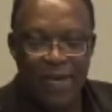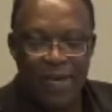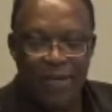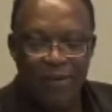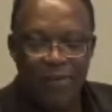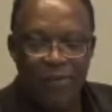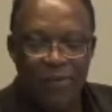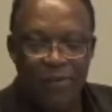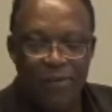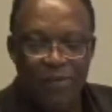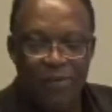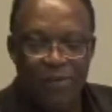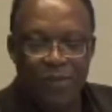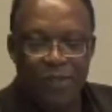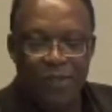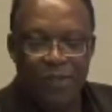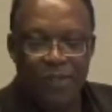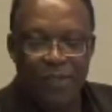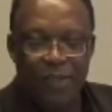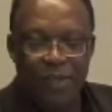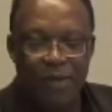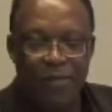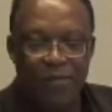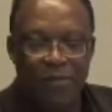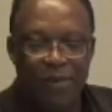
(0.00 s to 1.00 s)
I'll do you
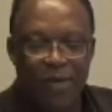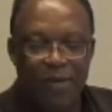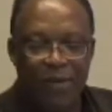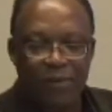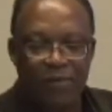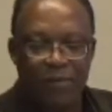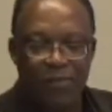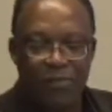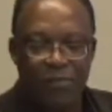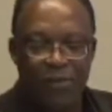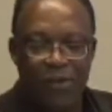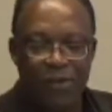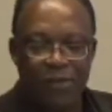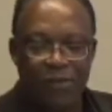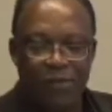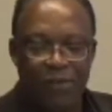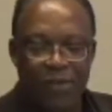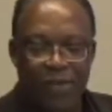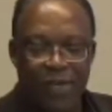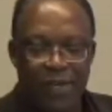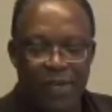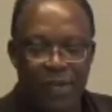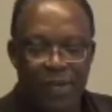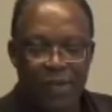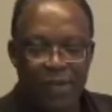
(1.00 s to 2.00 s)
just that one
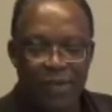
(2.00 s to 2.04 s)
briefly.